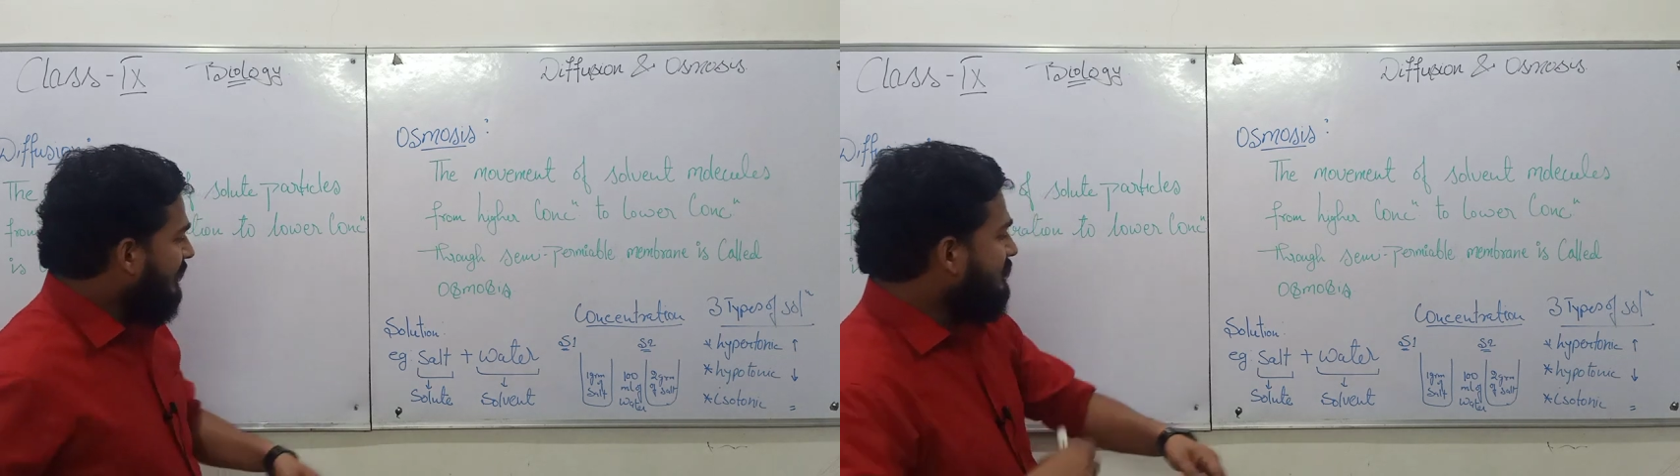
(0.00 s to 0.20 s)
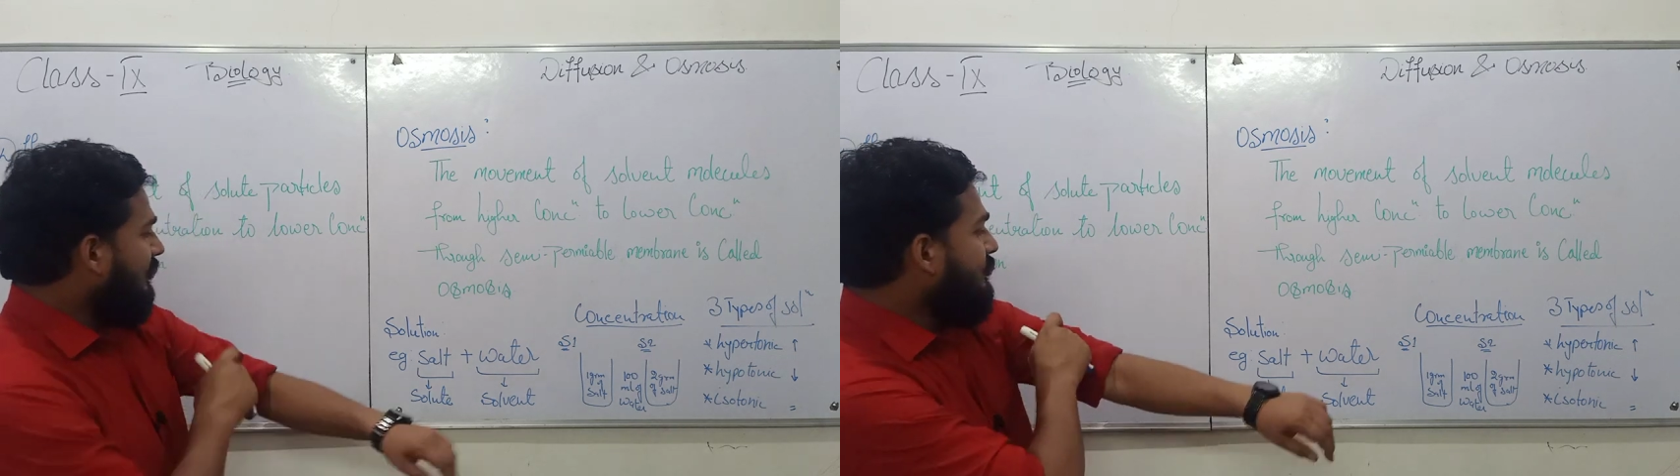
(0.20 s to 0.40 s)

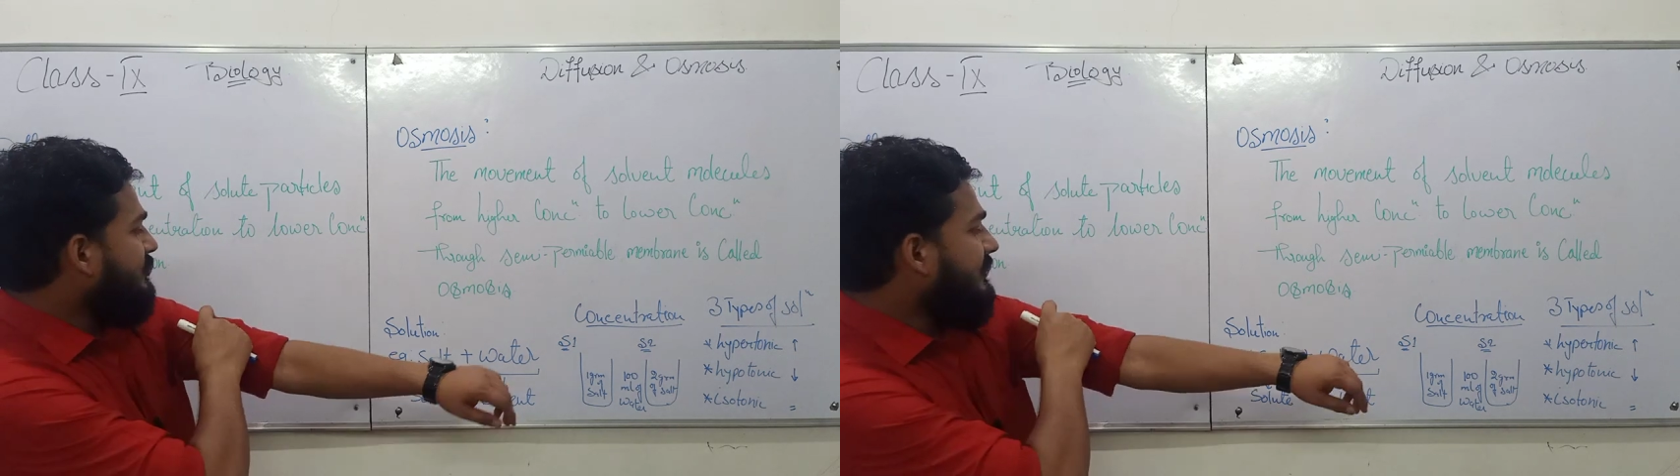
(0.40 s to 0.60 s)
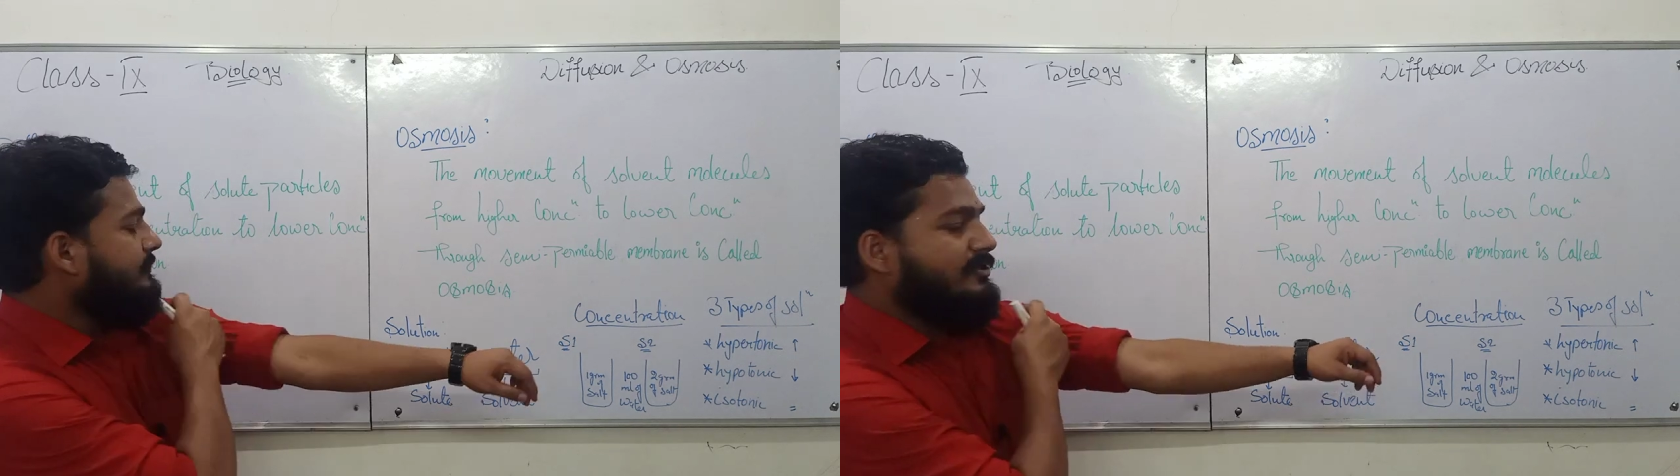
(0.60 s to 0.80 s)
A
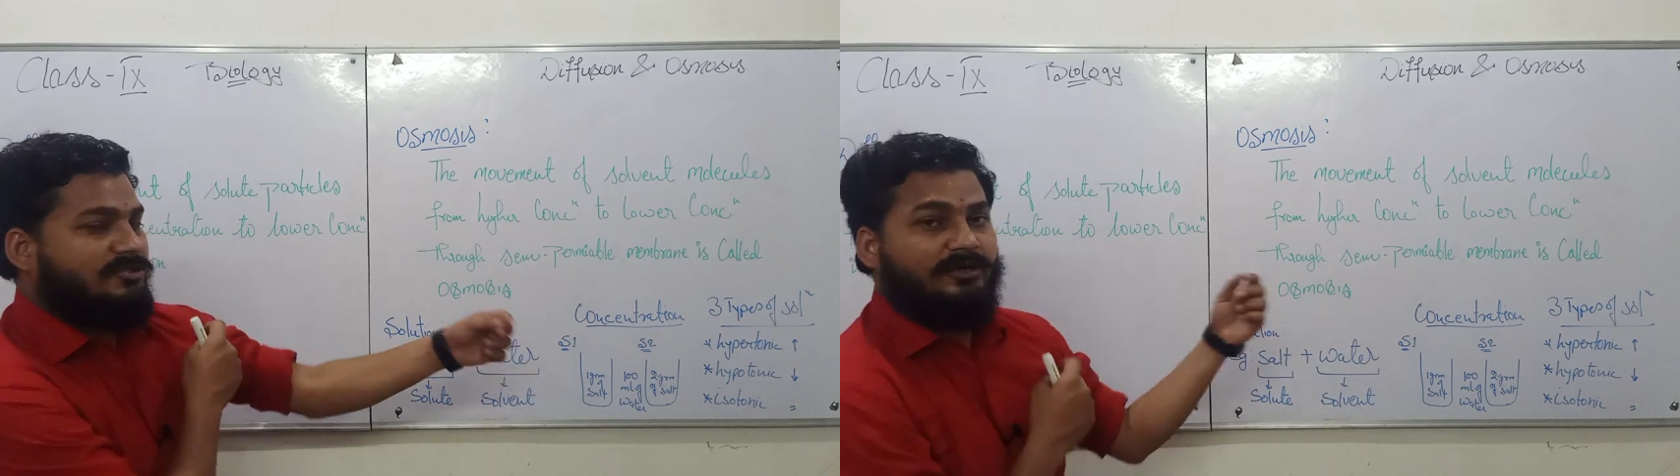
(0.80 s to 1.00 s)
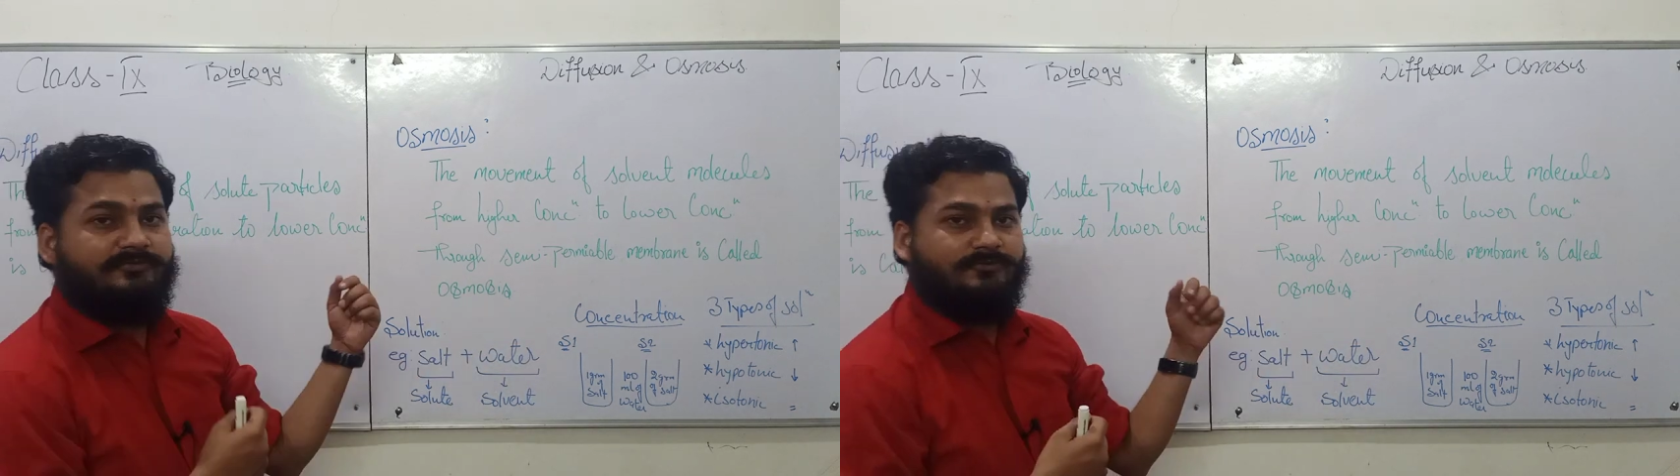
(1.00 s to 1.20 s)
solution is a
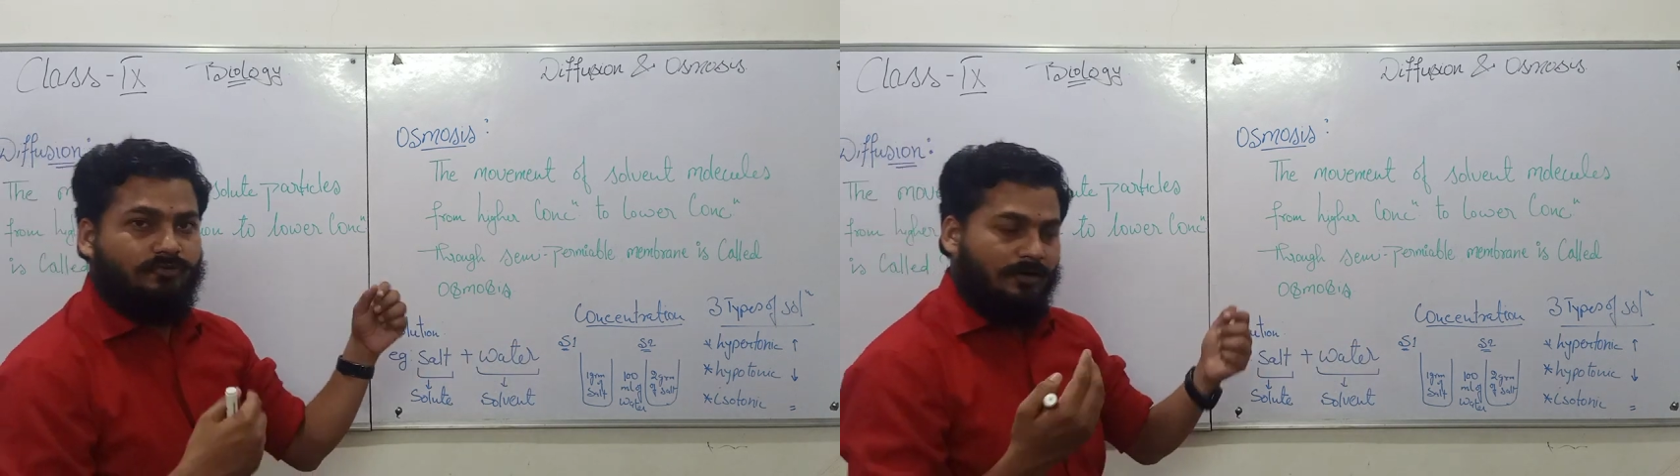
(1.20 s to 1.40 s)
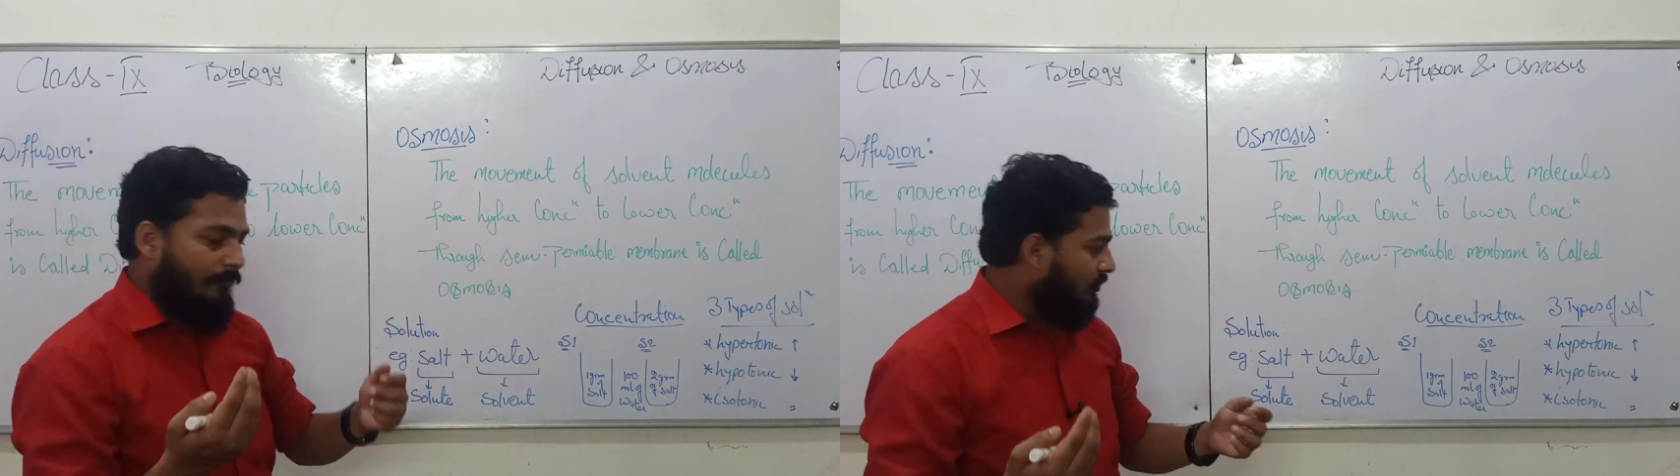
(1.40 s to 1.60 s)
mixture of two
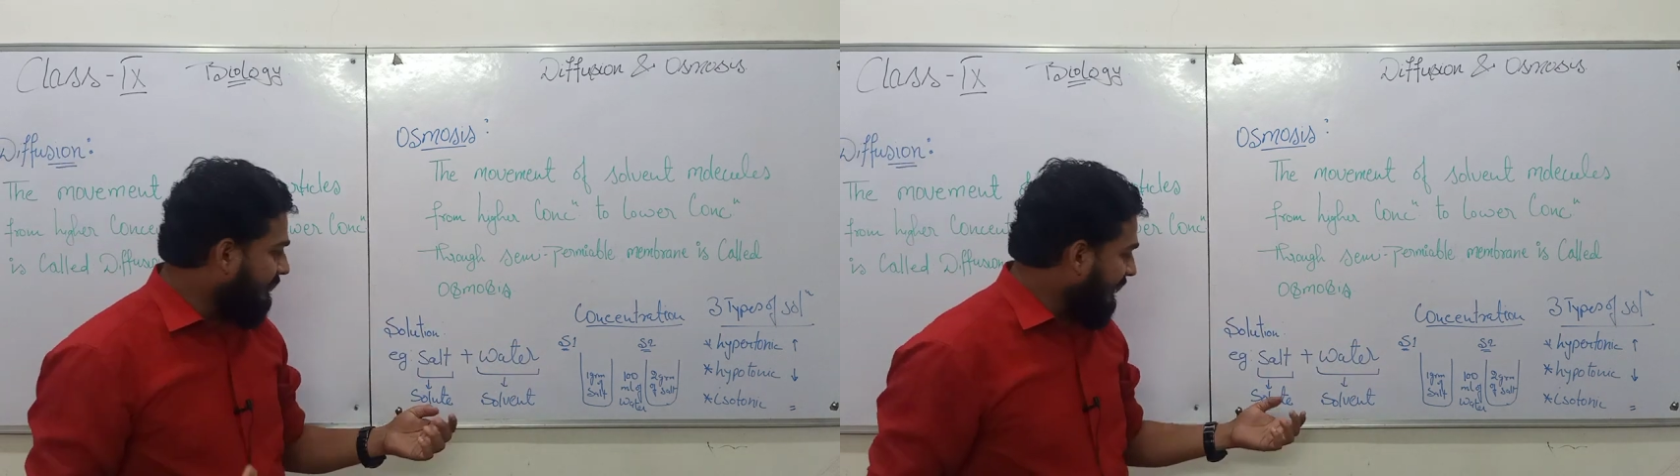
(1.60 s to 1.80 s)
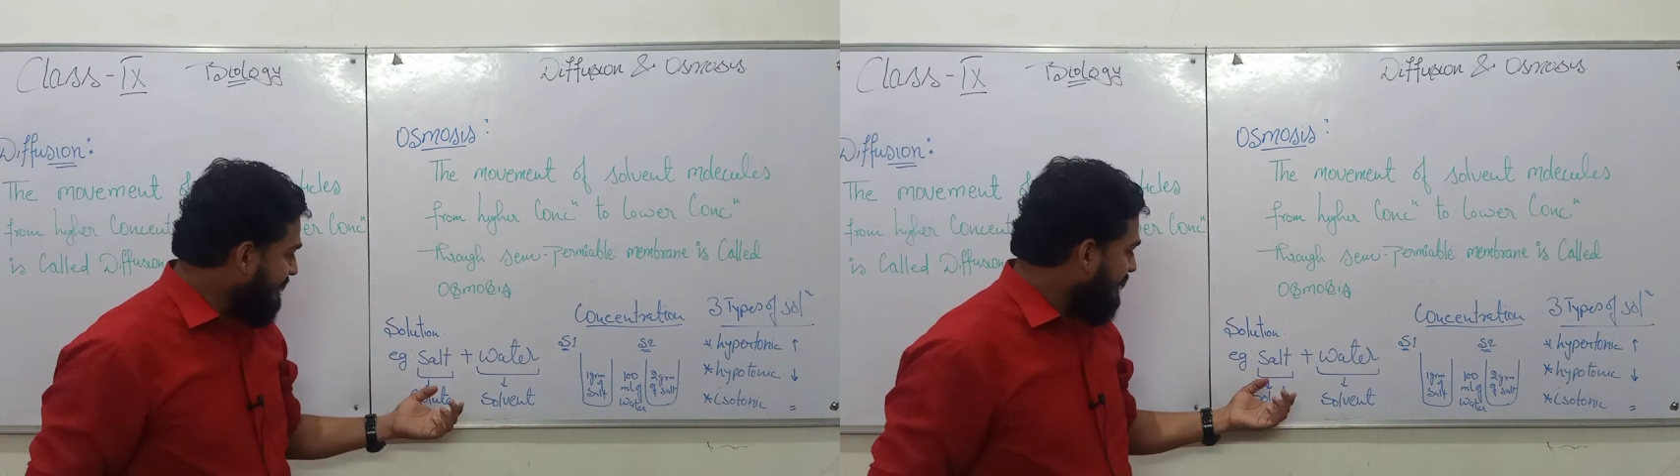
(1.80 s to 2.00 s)
or more
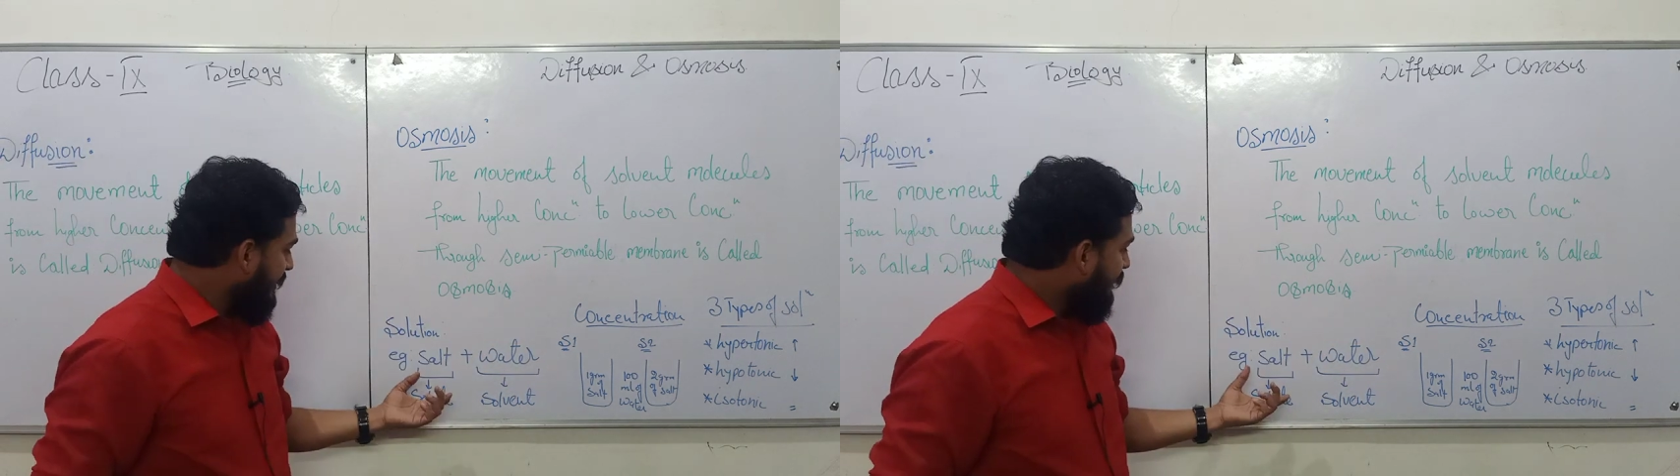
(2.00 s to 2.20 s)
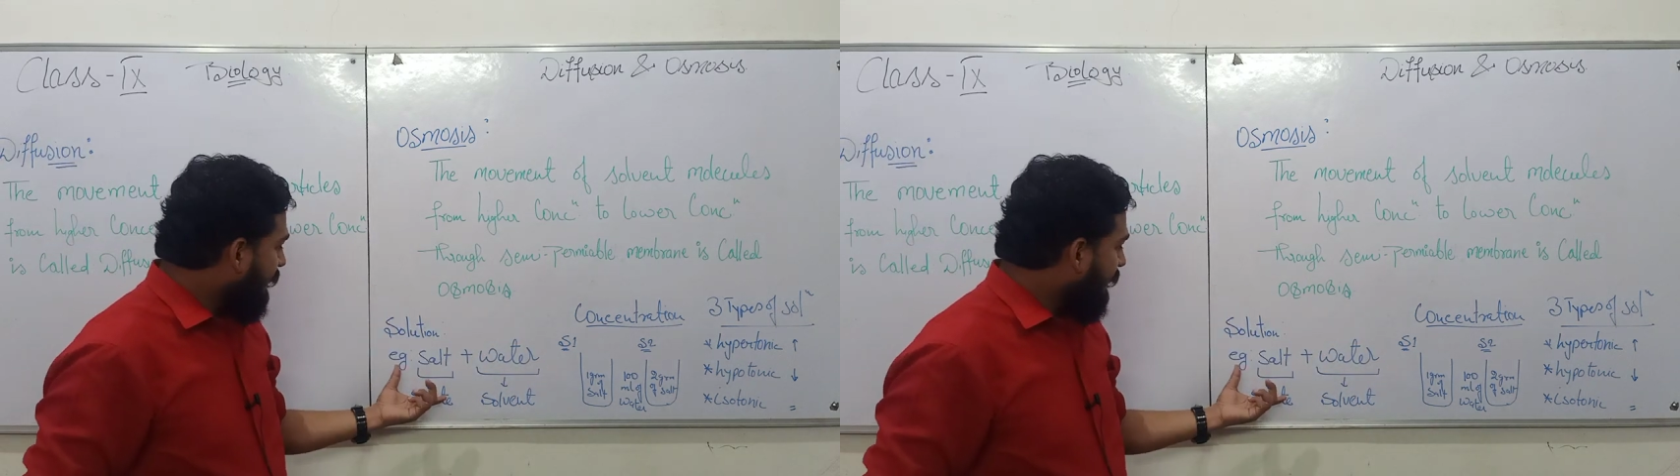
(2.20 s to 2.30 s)
things.